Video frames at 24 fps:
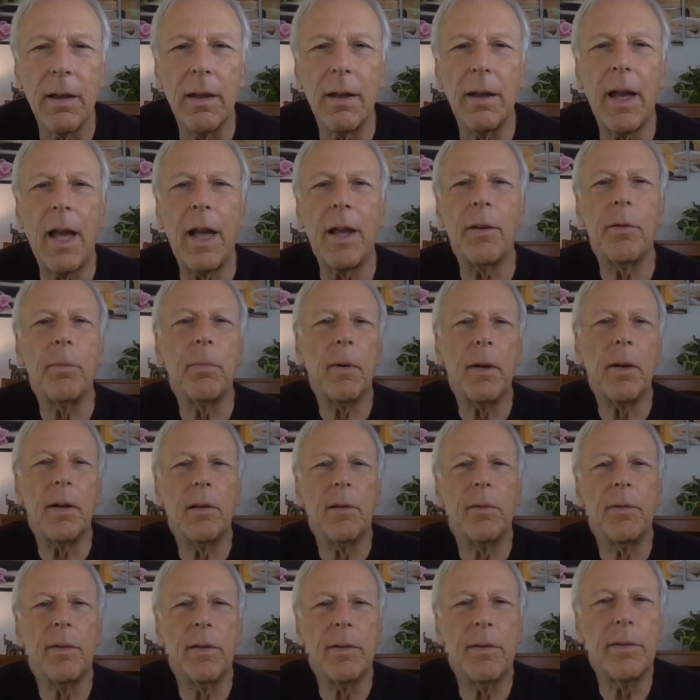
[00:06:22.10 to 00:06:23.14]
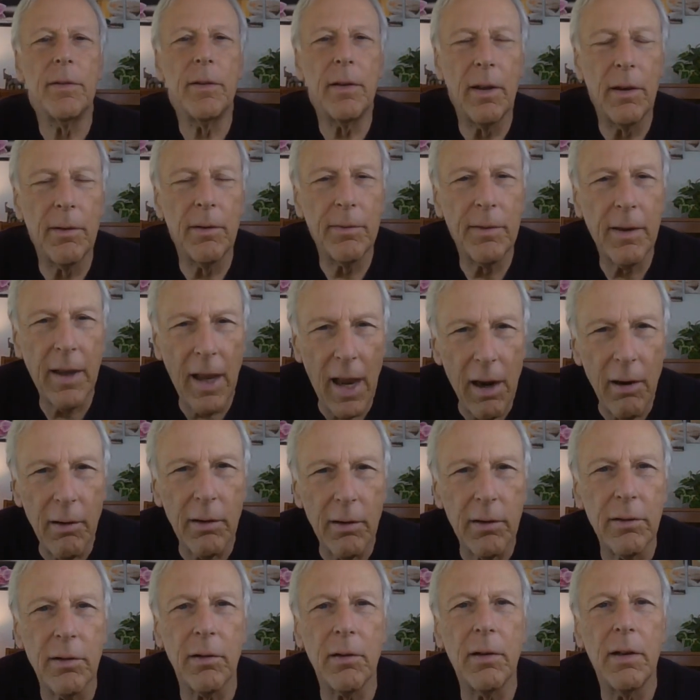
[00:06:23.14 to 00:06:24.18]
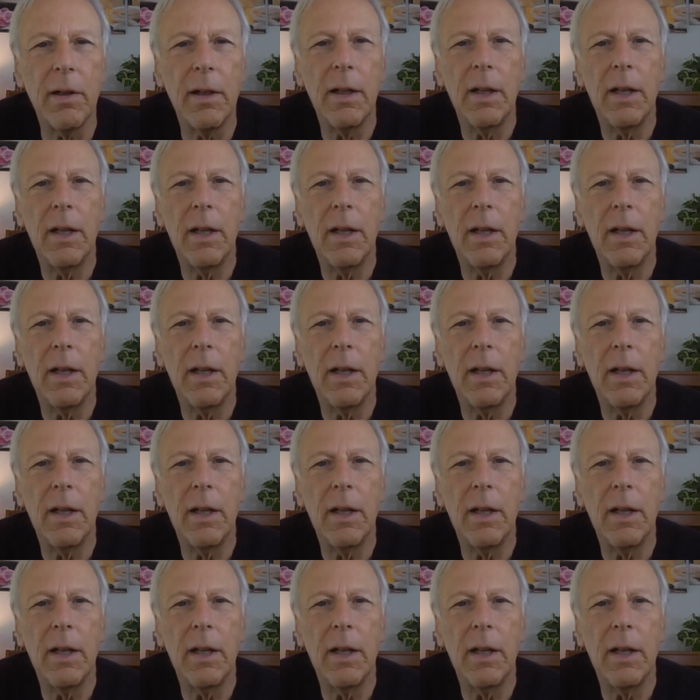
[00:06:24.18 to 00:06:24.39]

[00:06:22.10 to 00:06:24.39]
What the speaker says: aspect of his character